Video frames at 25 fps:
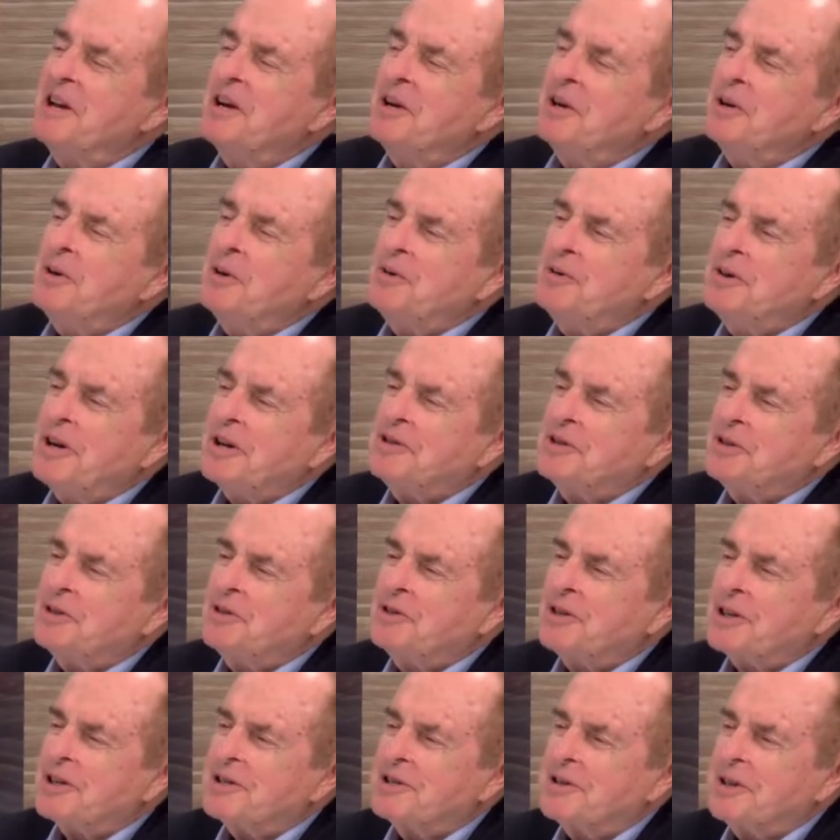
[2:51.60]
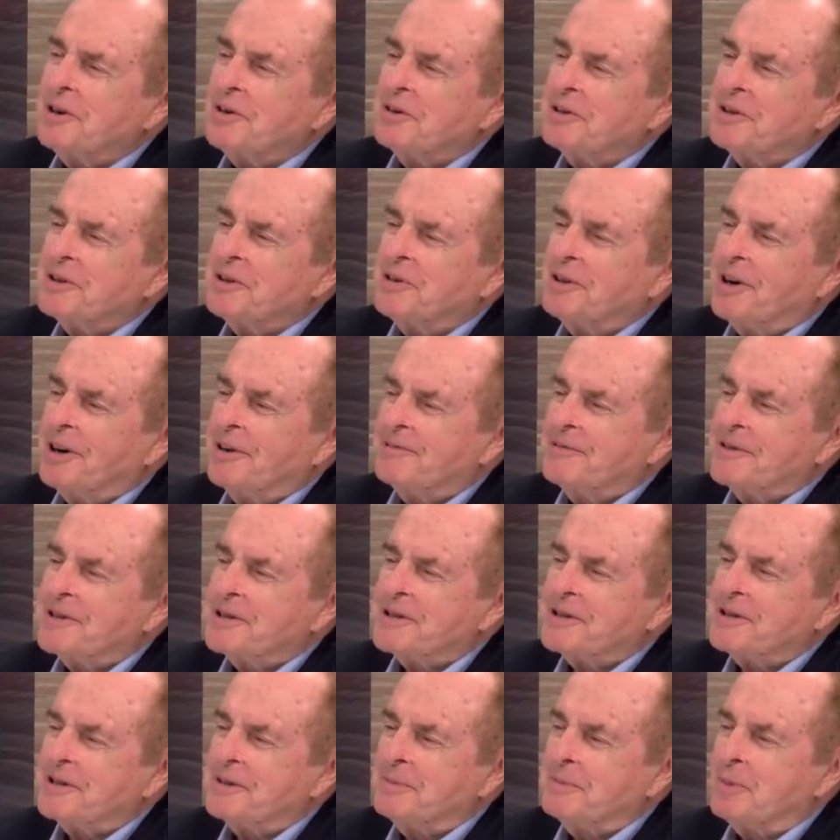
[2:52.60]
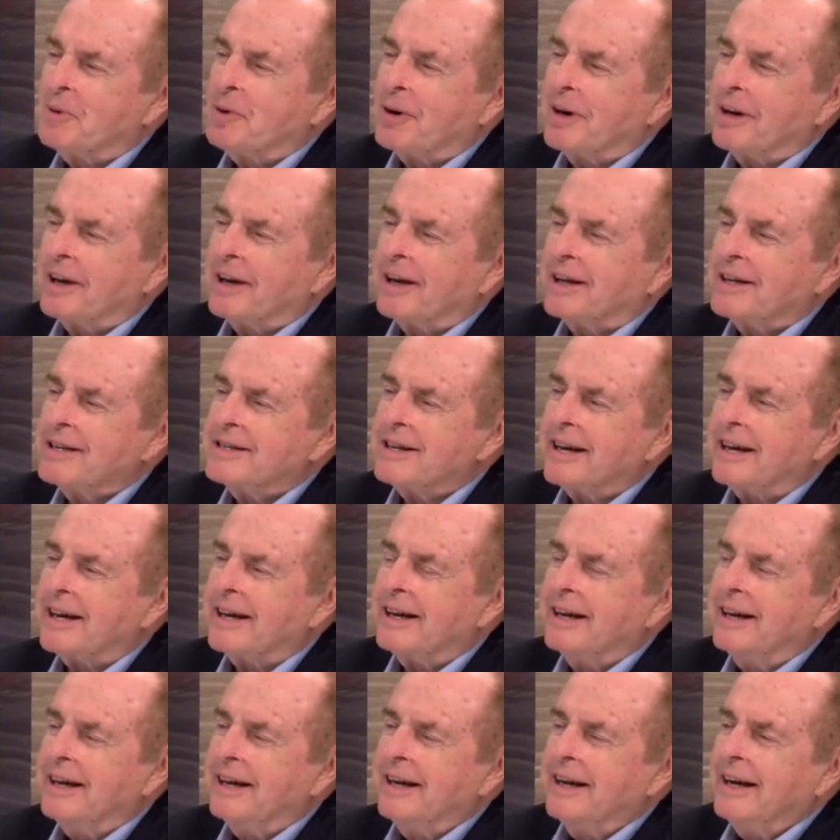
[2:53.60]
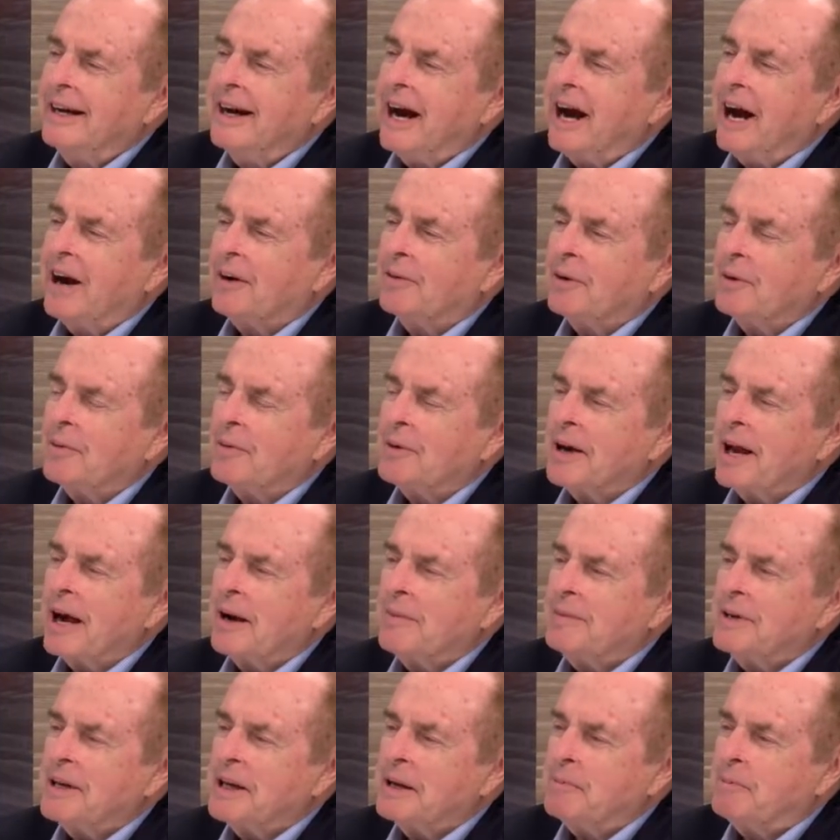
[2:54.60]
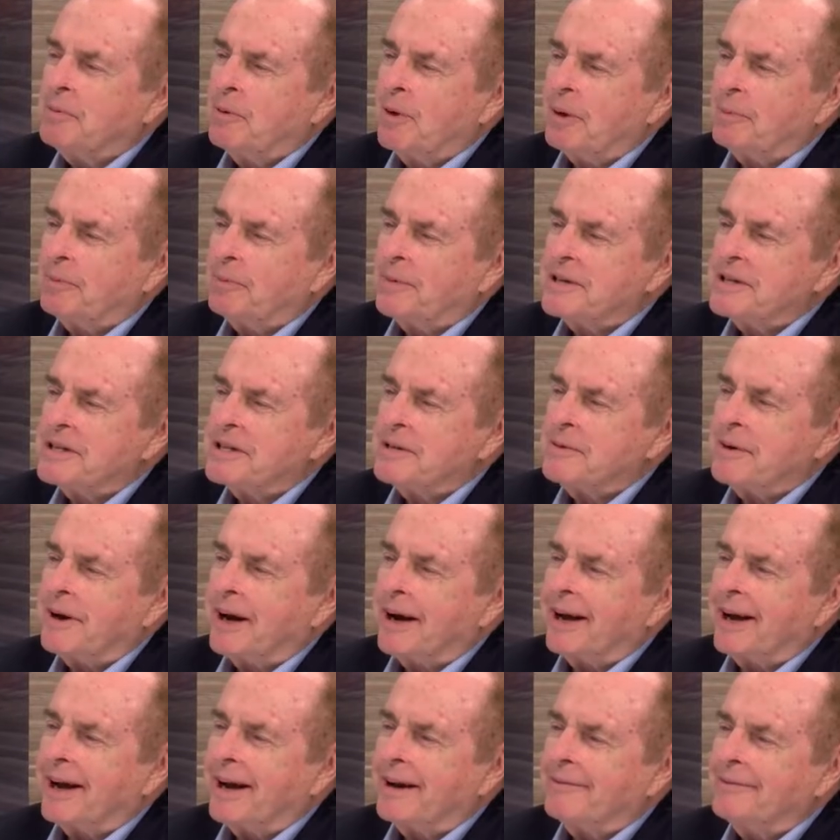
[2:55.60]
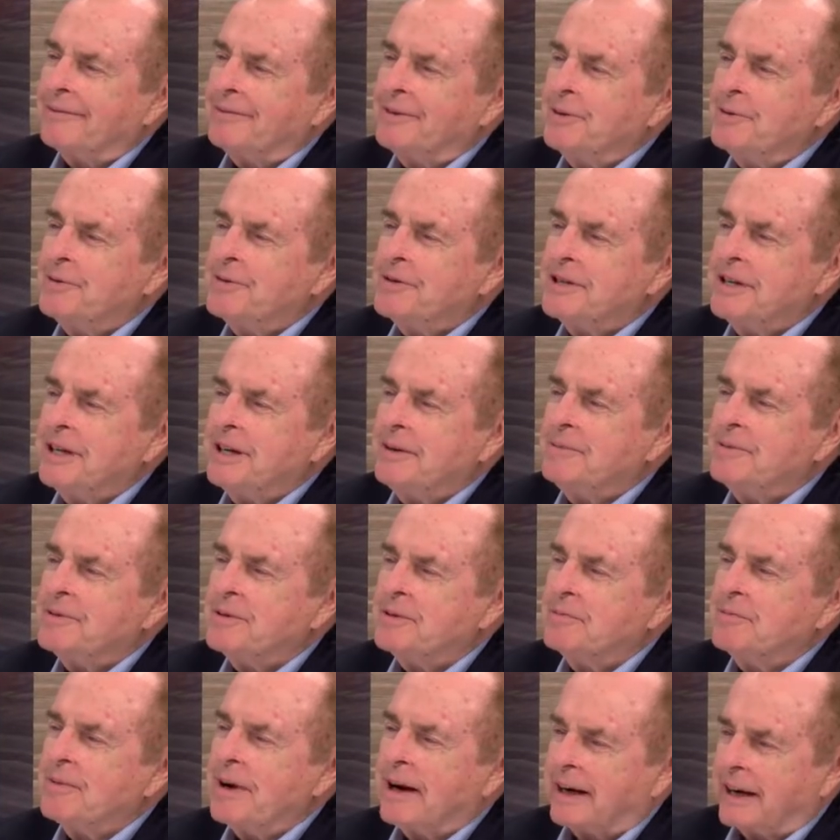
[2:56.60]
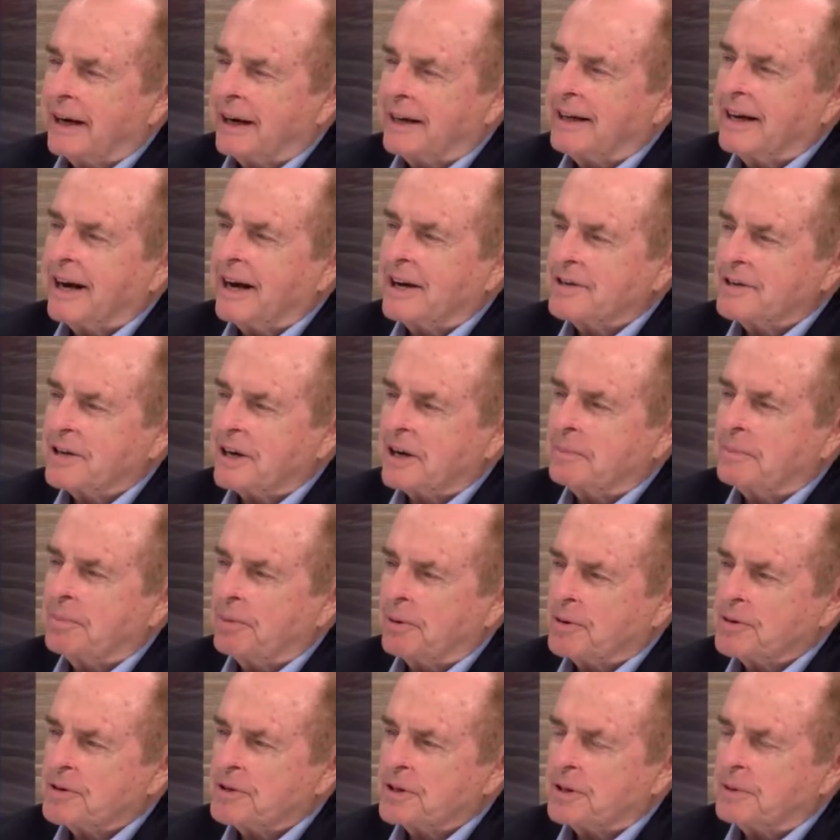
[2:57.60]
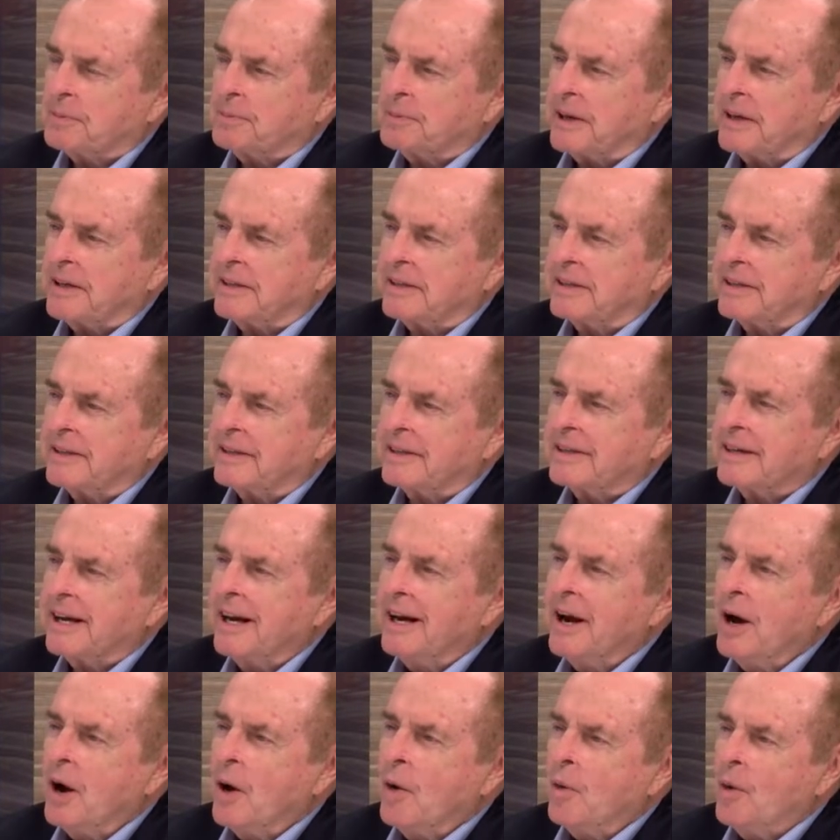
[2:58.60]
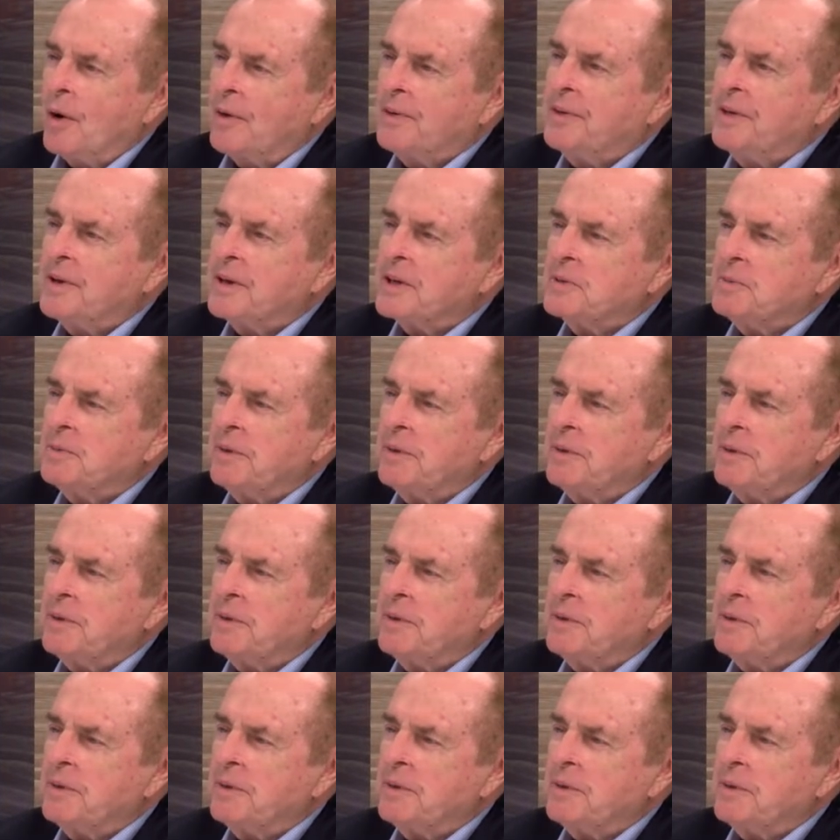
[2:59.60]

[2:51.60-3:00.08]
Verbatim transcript: who doesn't just go to the office in the morning and say, All right, well, how many appointments do I have? You seem to recognize on a personal basis what this